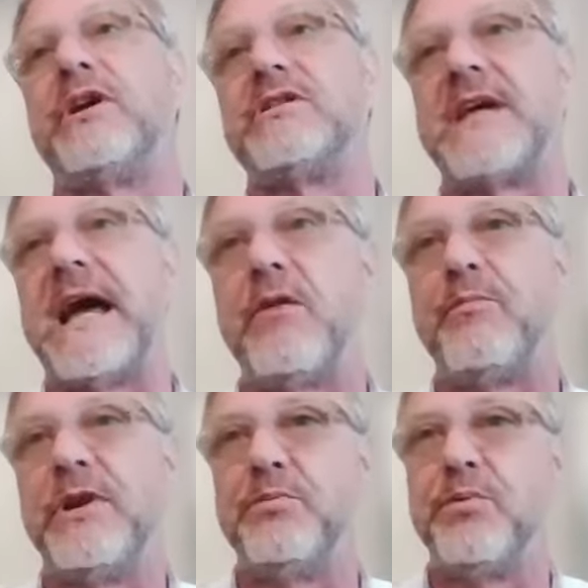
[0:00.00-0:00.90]
because how
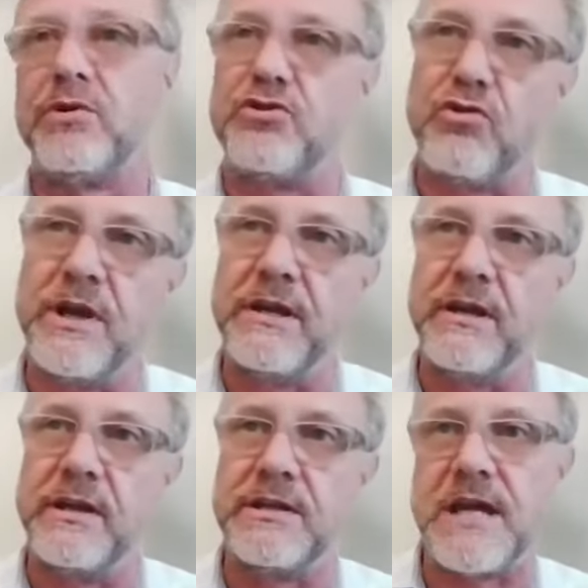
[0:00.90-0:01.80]
people are
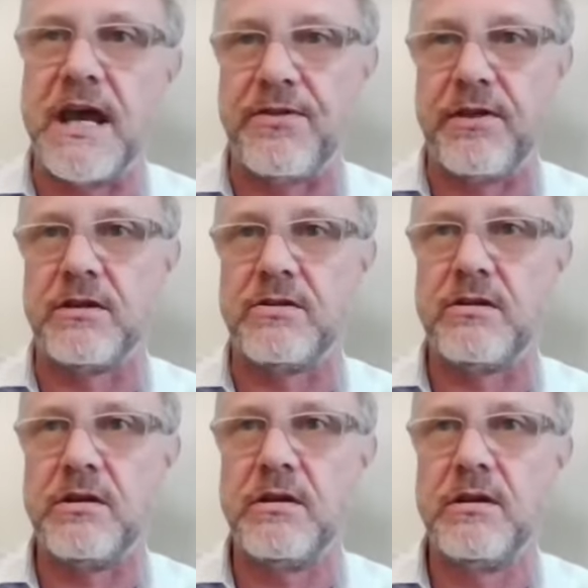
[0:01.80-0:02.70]
treated is
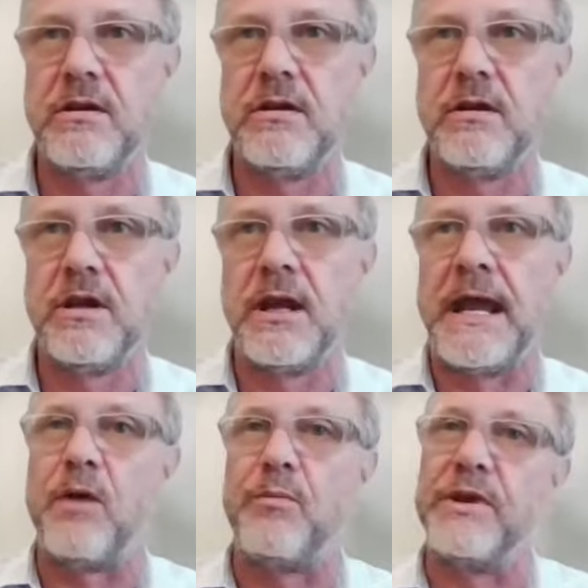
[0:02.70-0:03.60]
ethics, and
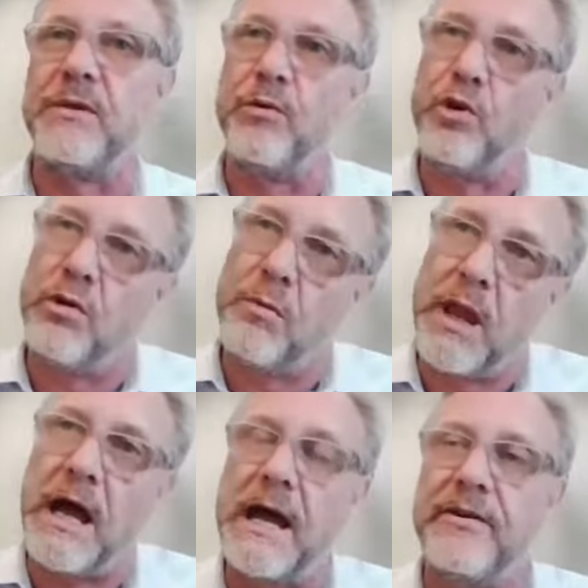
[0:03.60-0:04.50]
how people who are
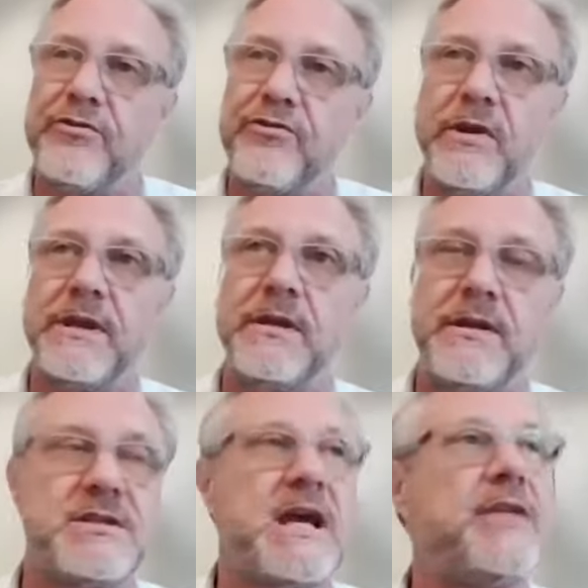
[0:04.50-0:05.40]
blind are
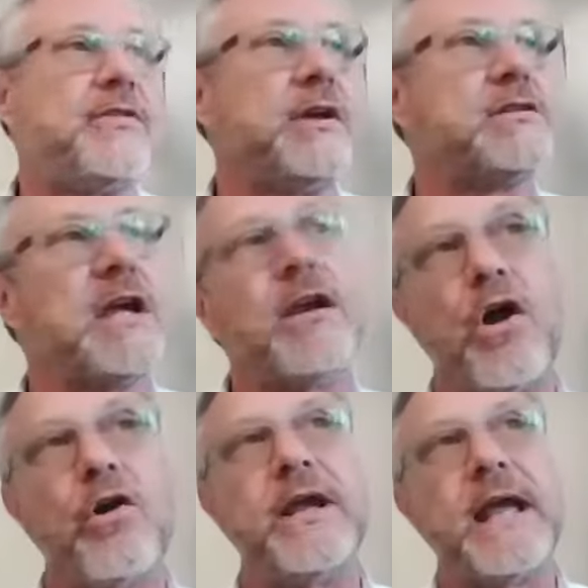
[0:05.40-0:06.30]
treated is ethics. And
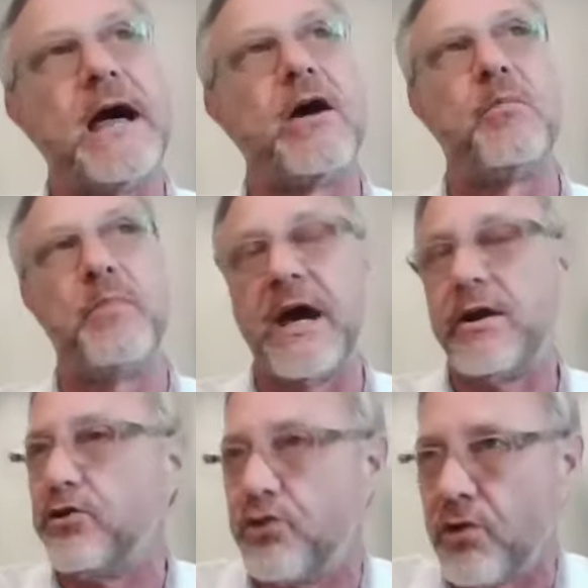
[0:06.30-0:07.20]
learning how to
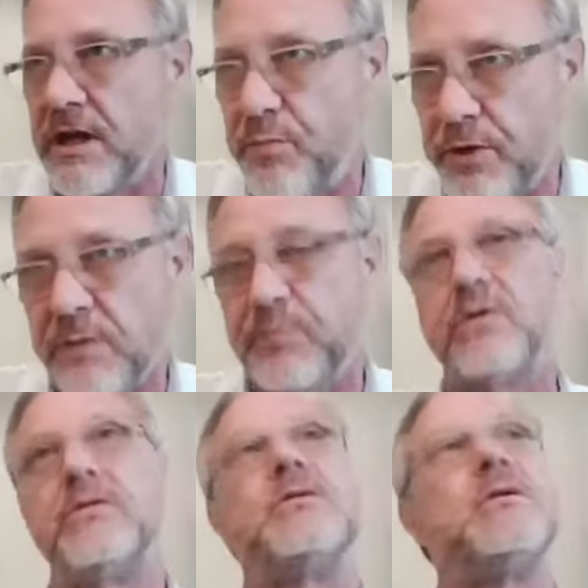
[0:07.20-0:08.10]
better treat
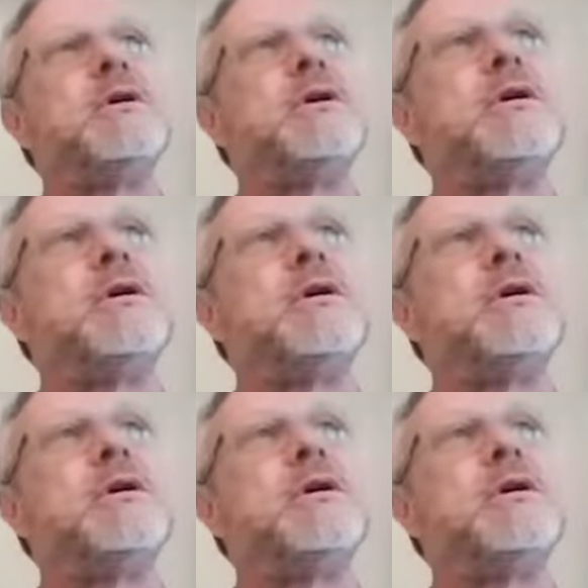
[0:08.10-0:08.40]
people